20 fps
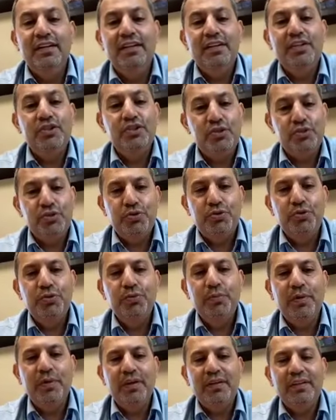each
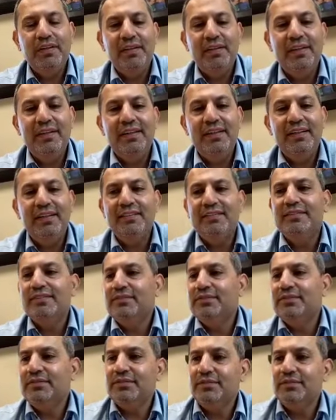tumor, and
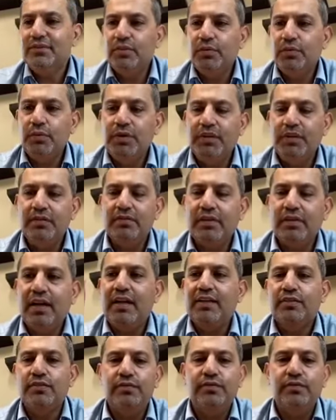we try to